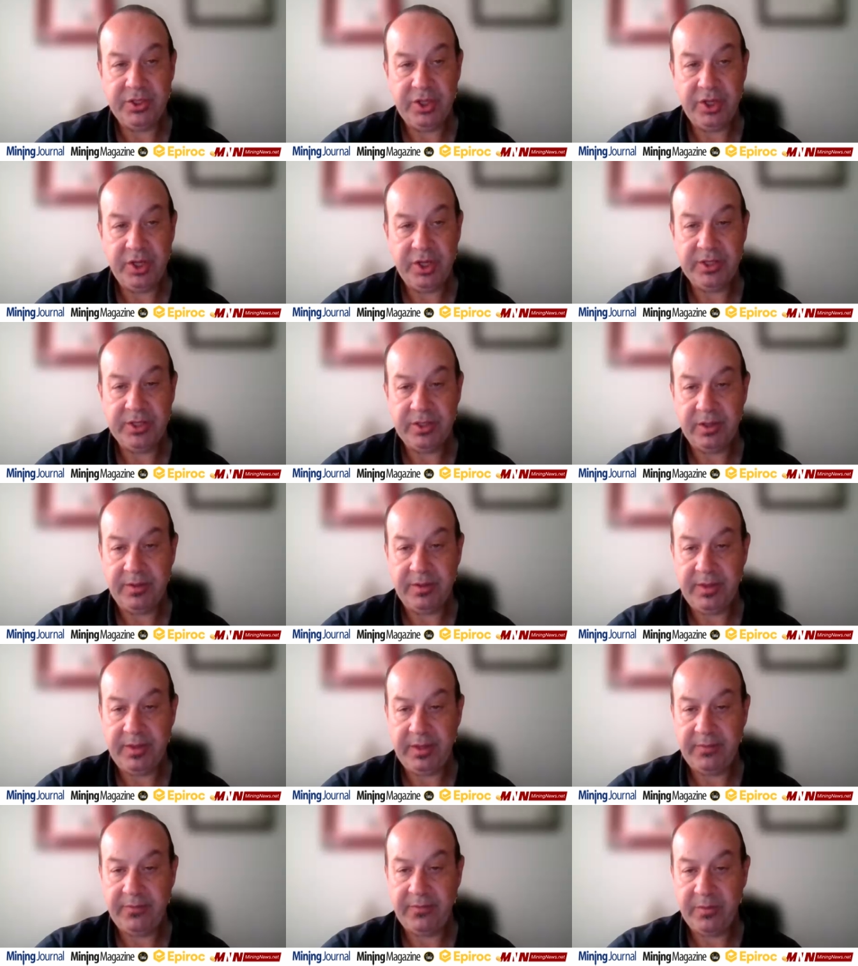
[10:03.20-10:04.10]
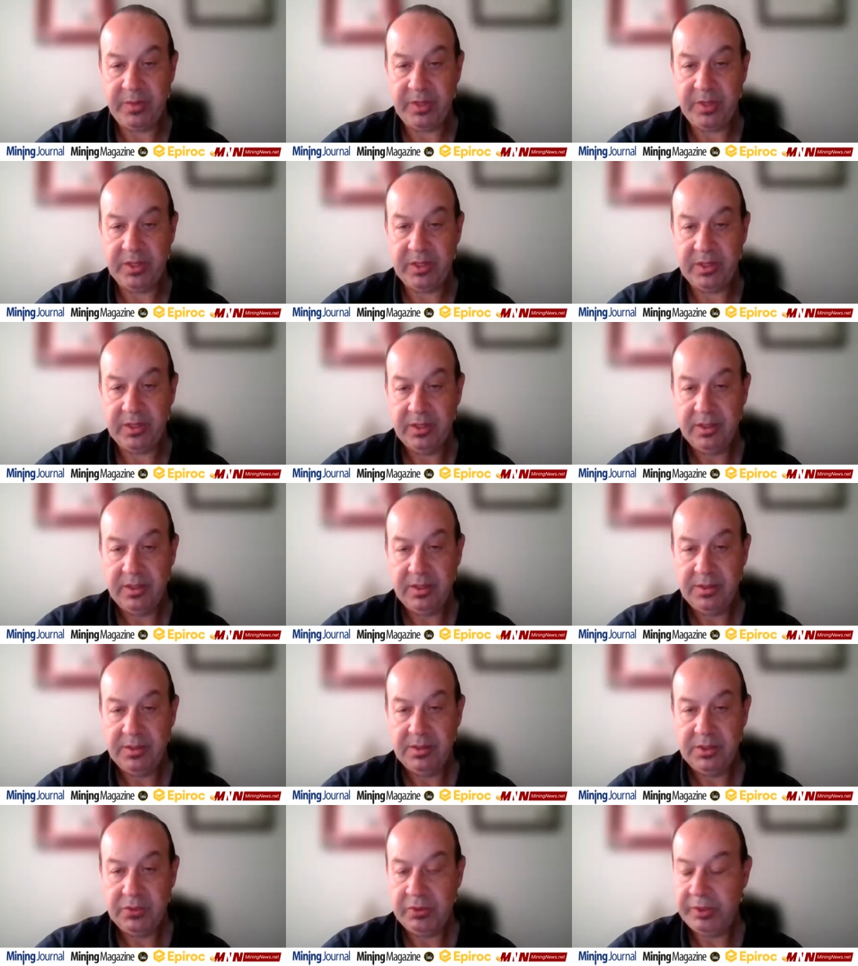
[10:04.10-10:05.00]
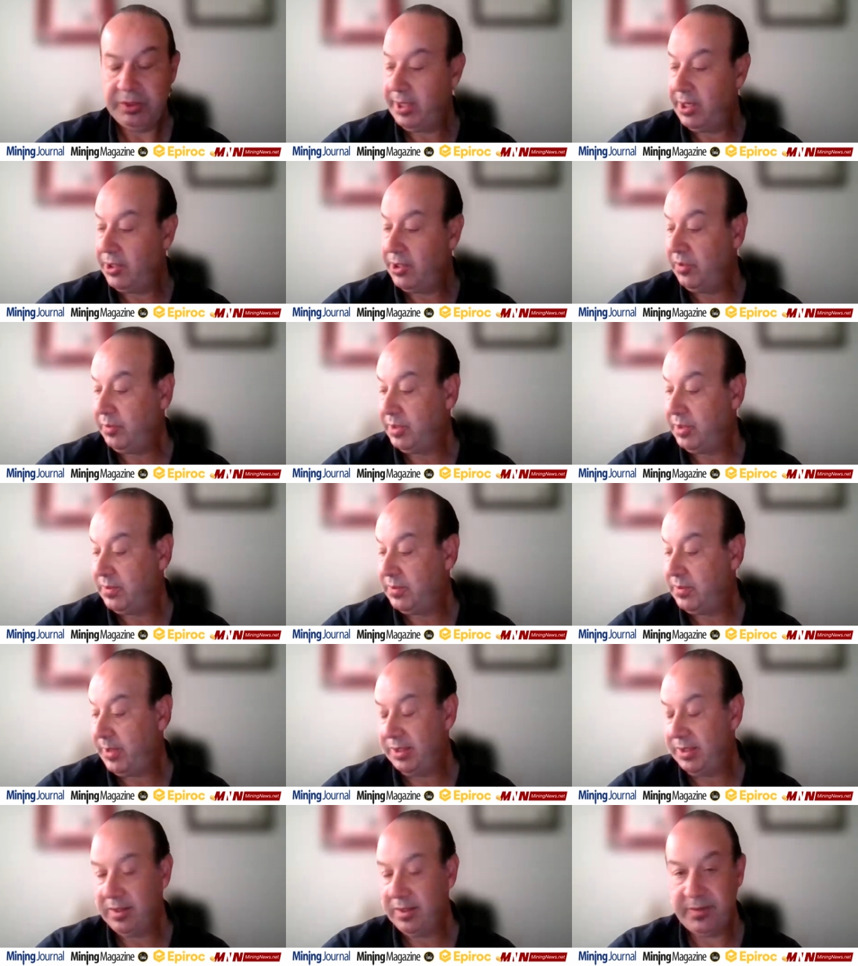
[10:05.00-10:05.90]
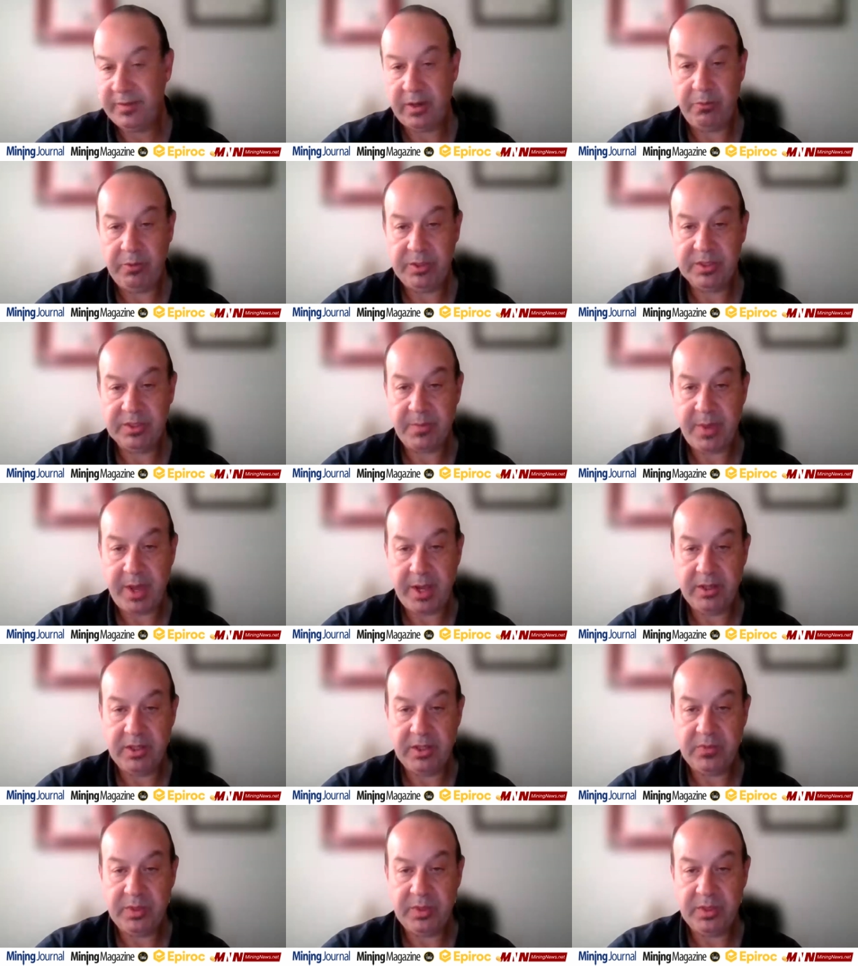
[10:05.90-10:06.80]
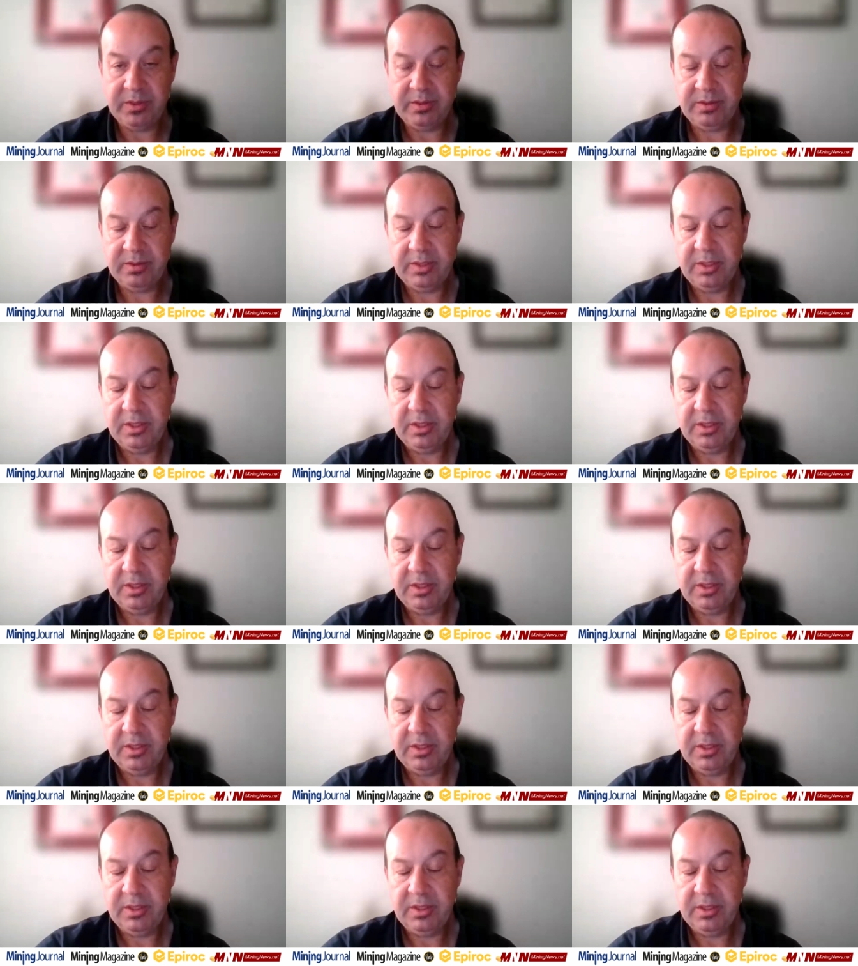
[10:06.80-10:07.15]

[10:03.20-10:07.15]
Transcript: journey. So I think from a strategic perspective, that risk management